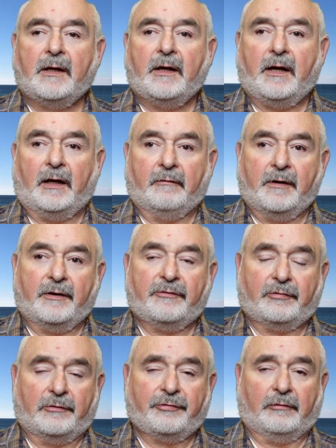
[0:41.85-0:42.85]
And a writ of
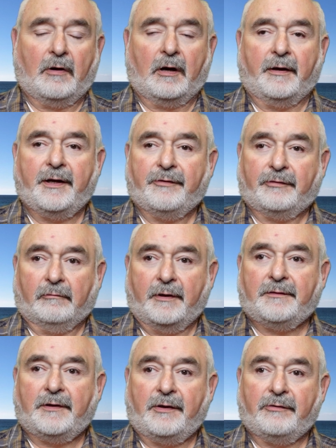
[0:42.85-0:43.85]
certiorari is a
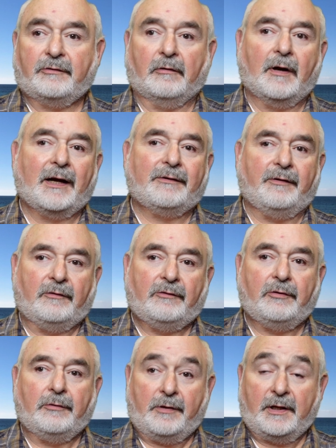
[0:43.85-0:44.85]
writ that is directed
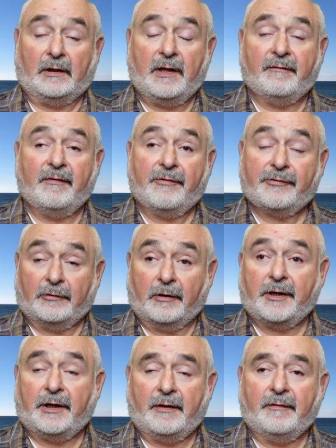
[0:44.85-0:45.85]
to the 11th
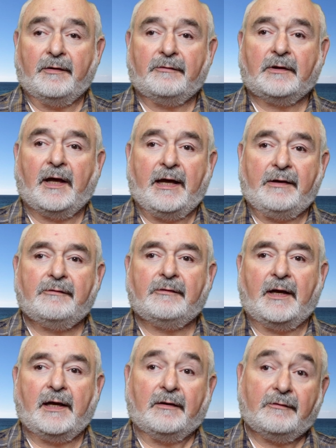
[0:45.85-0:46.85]
Circuit in this case,
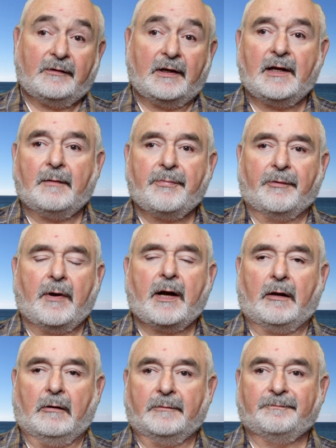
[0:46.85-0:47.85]
saying, send up the
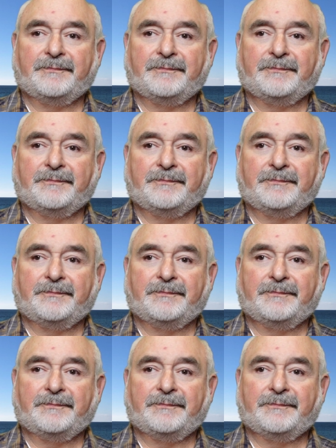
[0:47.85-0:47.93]
record.